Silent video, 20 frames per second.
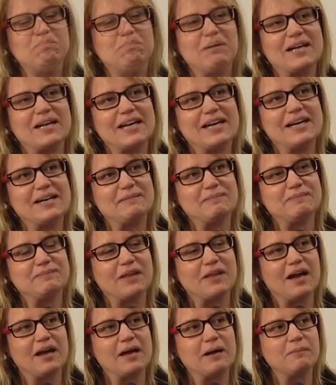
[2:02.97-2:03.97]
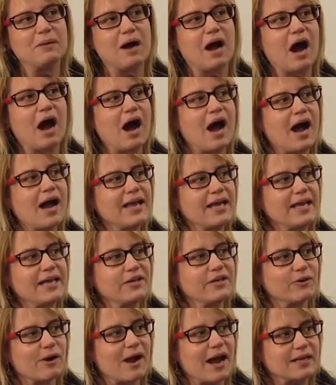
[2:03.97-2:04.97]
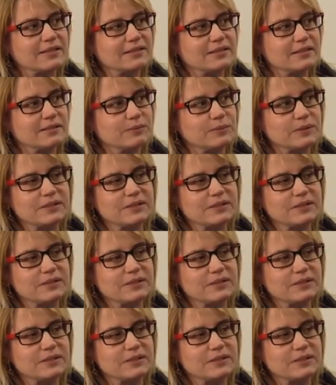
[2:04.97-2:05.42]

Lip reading: But I interacted